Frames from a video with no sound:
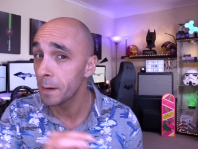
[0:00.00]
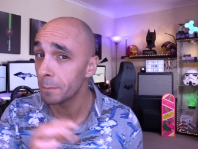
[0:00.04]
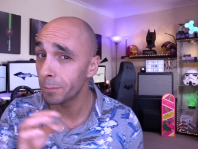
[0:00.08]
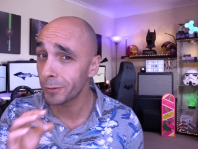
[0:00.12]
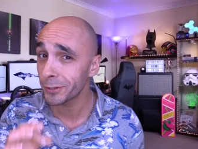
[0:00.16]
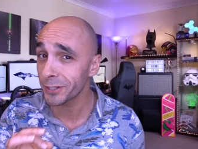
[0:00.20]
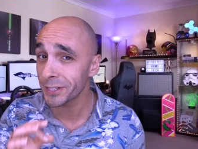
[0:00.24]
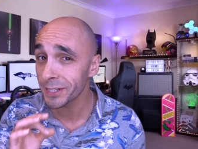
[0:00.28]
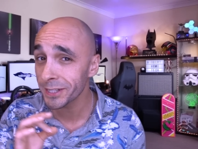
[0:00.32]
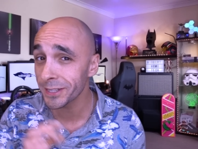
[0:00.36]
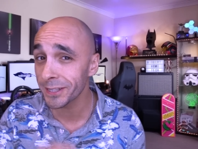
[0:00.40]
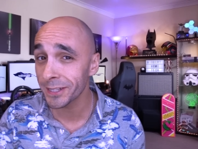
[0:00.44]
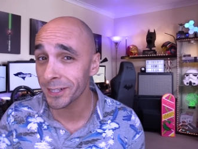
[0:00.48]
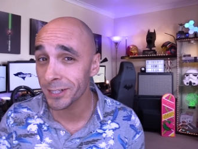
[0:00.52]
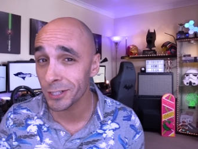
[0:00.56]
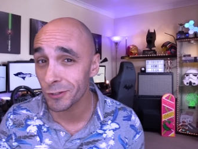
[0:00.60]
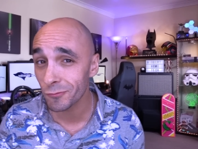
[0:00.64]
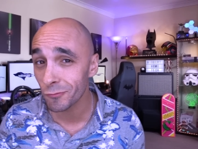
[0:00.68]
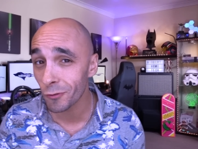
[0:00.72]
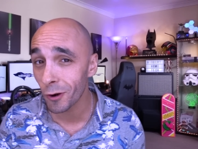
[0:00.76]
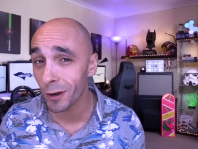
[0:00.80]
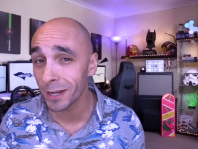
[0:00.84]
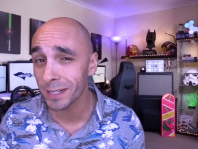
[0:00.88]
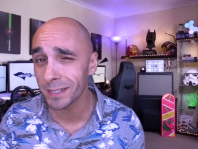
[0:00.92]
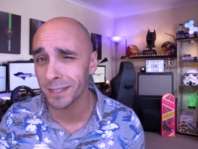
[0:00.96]
putting things
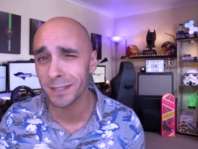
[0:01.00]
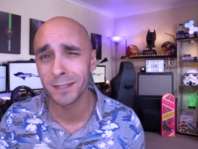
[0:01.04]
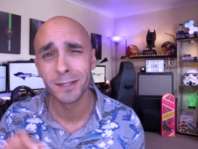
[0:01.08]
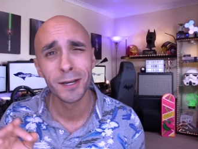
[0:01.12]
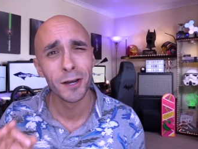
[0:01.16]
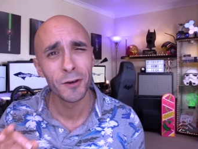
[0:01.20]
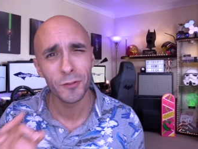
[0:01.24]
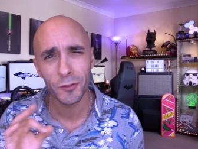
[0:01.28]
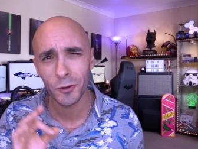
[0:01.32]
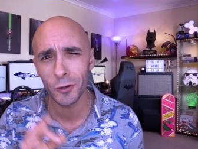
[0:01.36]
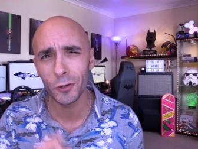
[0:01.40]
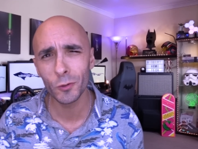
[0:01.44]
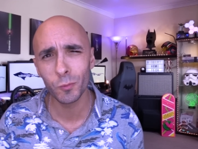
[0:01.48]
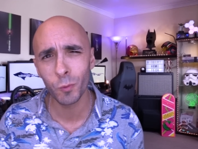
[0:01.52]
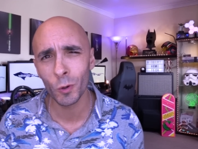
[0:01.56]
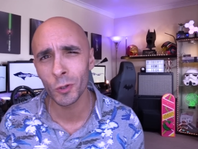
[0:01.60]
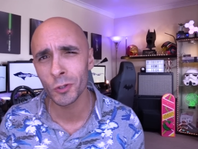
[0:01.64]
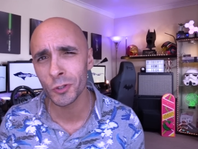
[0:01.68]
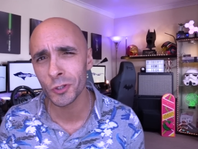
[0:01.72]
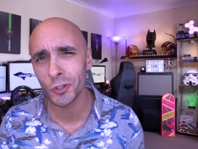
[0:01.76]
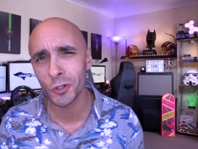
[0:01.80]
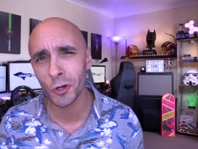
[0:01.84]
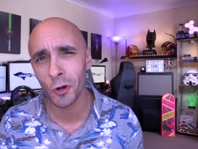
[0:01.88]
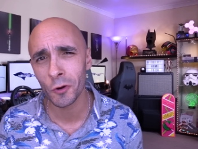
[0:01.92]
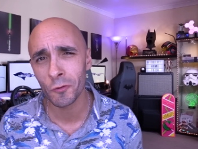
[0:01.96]
right that had
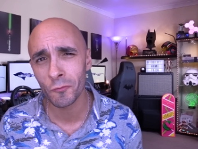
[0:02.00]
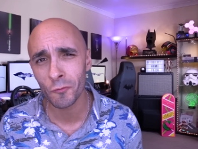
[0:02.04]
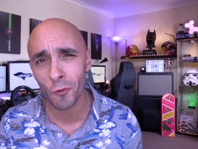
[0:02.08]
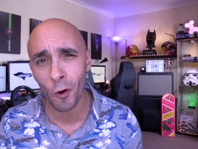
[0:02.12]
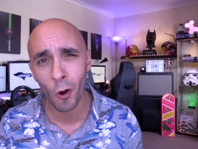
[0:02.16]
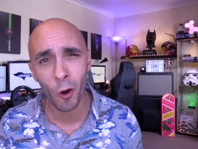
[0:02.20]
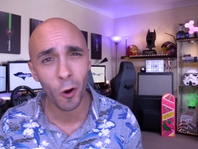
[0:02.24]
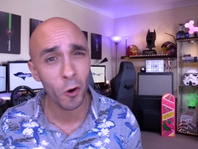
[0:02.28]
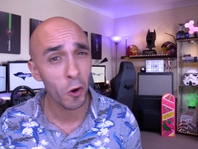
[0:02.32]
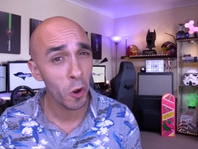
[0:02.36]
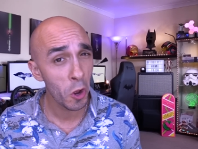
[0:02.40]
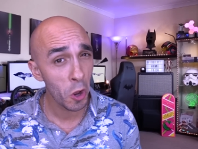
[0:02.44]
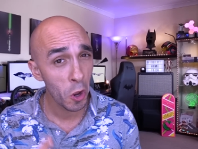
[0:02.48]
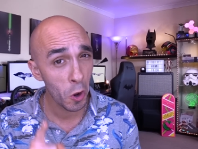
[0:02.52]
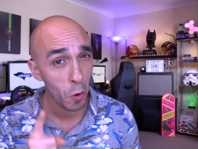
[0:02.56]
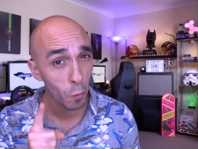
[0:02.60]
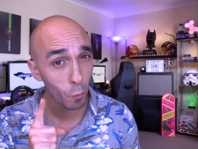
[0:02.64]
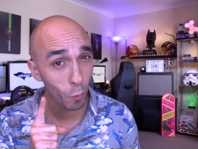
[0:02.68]
once gone wrong,